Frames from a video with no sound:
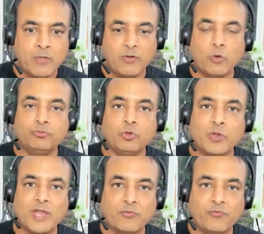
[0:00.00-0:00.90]
We'll also
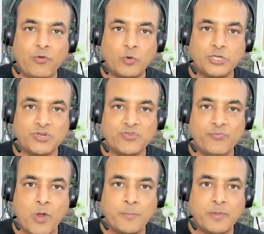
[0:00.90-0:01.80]
look at foundation
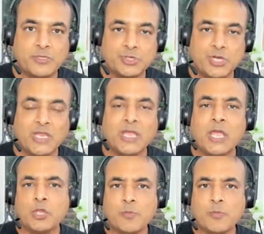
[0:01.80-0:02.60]
of prompt engineering.